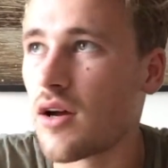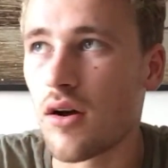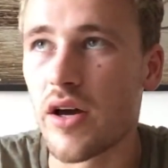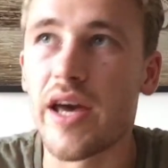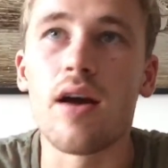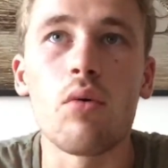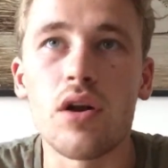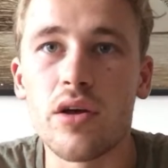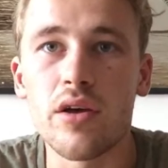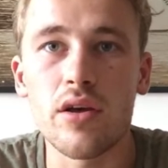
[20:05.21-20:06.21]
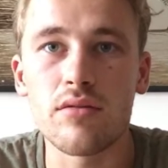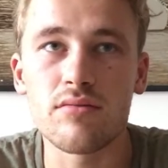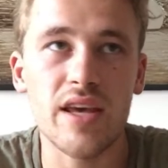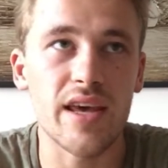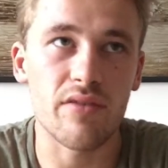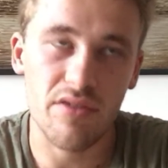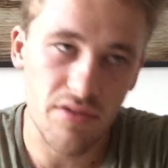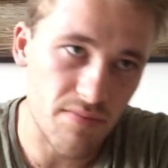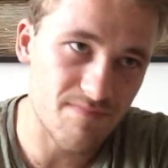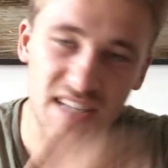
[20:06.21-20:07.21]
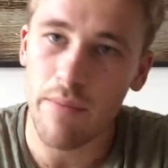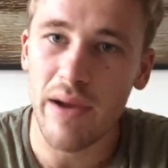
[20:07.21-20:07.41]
okay, I want to hit 10